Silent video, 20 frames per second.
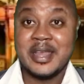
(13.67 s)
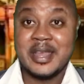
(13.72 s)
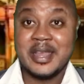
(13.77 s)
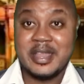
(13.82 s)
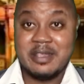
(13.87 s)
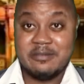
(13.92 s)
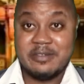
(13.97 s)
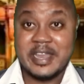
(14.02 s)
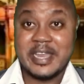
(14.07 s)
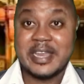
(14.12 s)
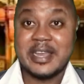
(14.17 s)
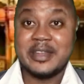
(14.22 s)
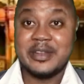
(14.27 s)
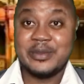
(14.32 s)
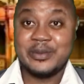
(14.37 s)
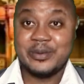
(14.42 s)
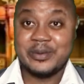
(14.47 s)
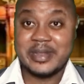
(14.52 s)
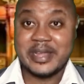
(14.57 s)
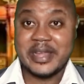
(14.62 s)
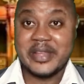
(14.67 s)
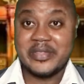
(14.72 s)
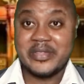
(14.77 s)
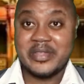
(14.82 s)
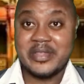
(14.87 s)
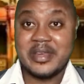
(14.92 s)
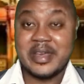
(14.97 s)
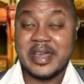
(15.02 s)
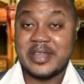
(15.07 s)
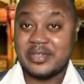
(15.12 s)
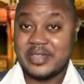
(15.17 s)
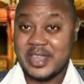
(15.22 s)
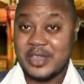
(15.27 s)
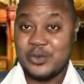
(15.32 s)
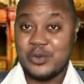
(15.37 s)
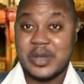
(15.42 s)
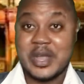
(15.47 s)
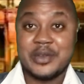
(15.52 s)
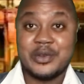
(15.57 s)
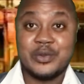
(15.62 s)
If I can do that, I think
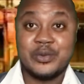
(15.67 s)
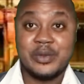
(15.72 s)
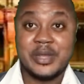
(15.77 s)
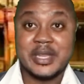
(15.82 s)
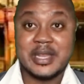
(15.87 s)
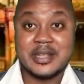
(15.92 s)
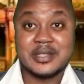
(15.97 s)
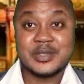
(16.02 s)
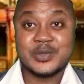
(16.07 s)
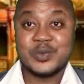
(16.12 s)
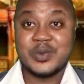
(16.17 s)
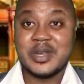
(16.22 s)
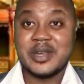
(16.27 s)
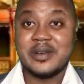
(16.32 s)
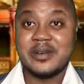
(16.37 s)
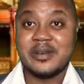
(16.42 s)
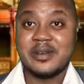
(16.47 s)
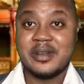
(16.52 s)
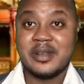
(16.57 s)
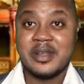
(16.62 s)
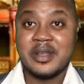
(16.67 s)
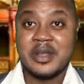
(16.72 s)
you can do it as well.